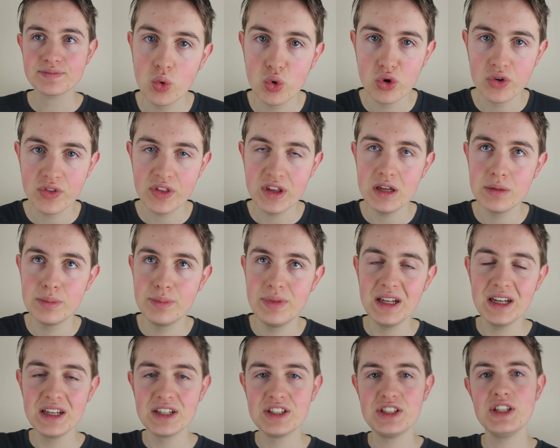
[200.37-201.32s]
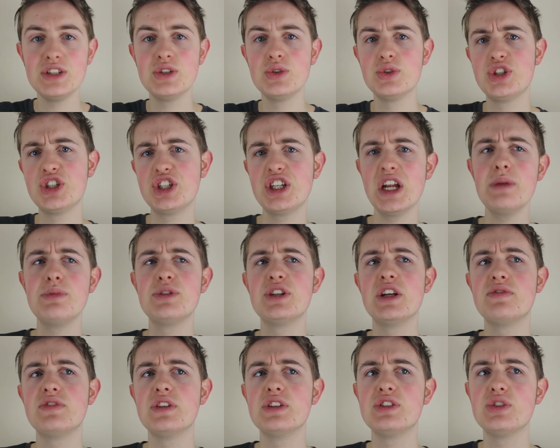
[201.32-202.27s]
or the ability to
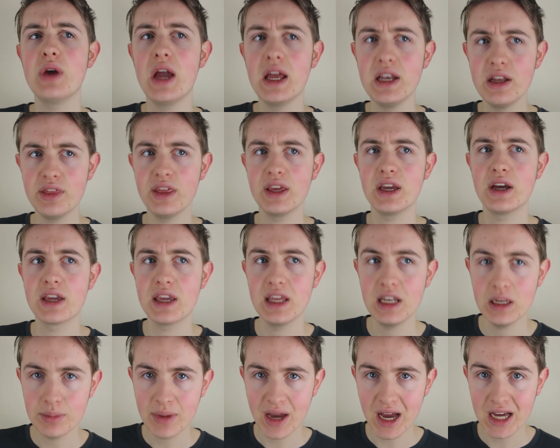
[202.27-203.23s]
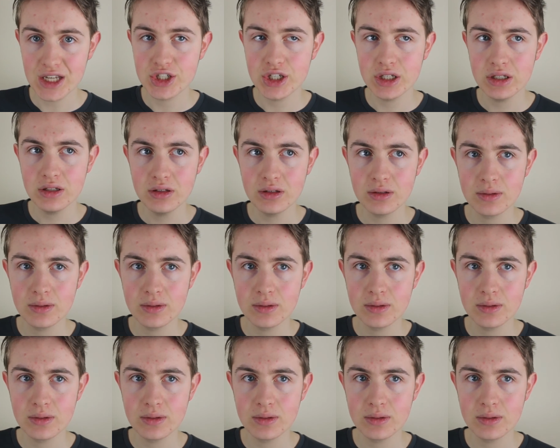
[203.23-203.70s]
shapeshift into anything I can imagine.